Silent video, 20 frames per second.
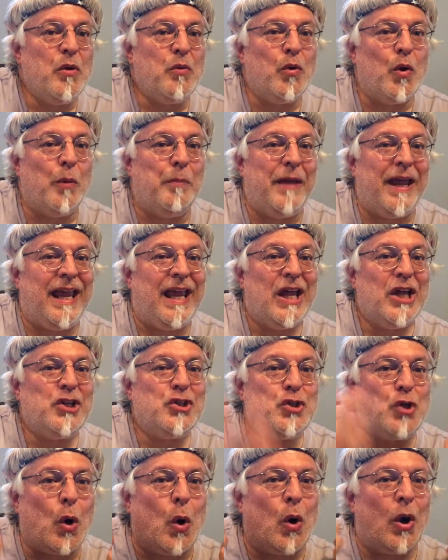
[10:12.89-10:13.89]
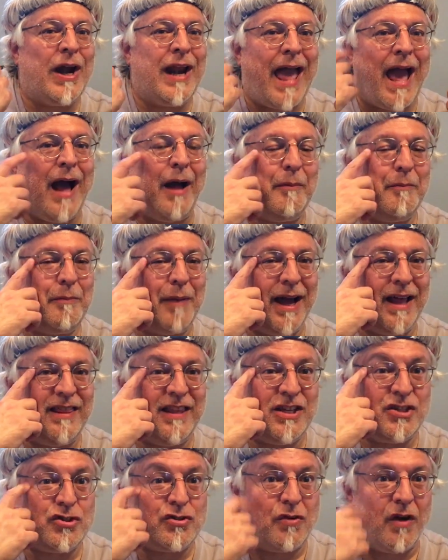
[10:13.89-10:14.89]
will be torn out by
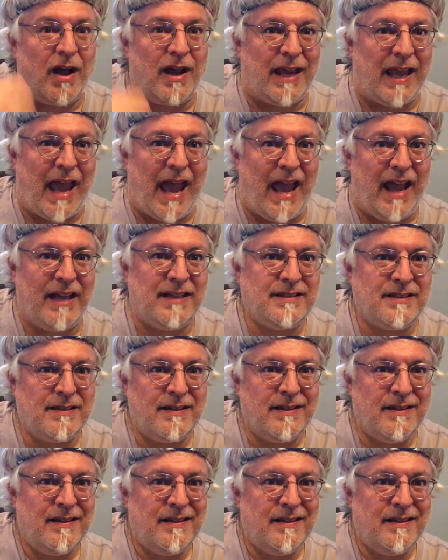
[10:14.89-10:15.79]
these drug gangs